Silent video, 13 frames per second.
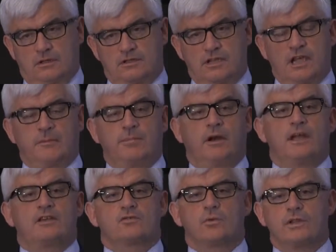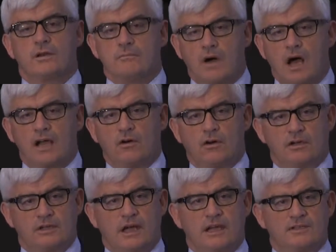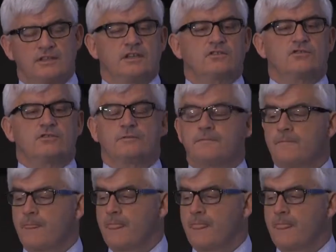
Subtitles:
take place within my organisation.